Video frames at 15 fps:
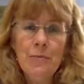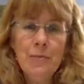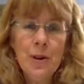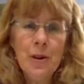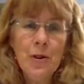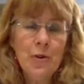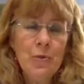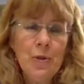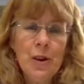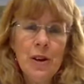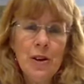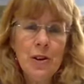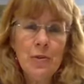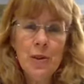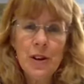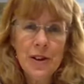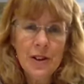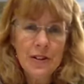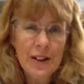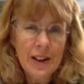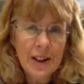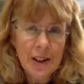your work or whether you're
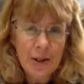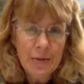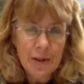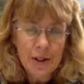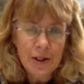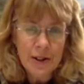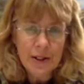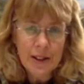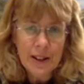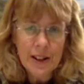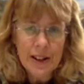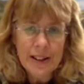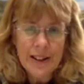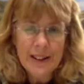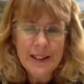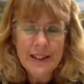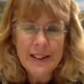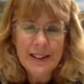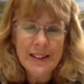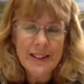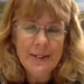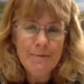at home on online
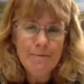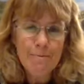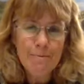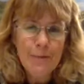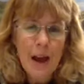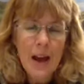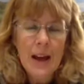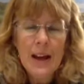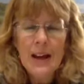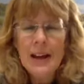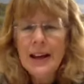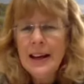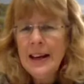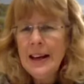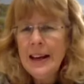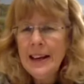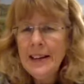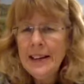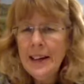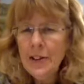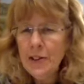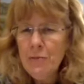learning.
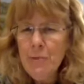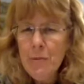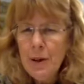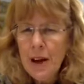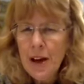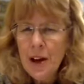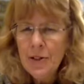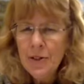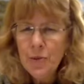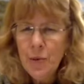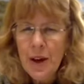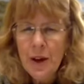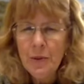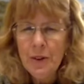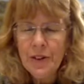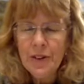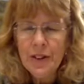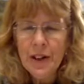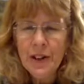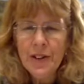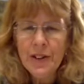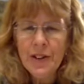Now, do you remember last week we
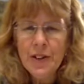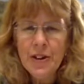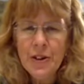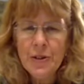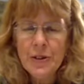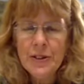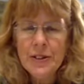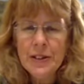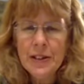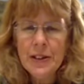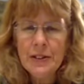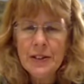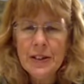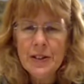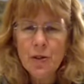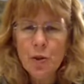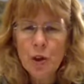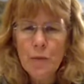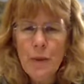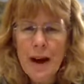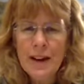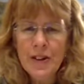started a new series all
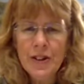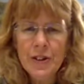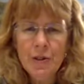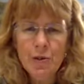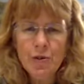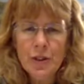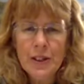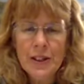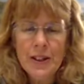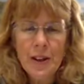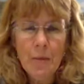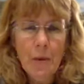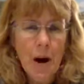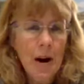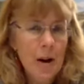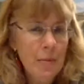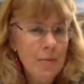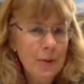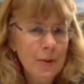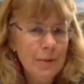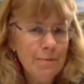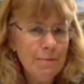about children in the Bible?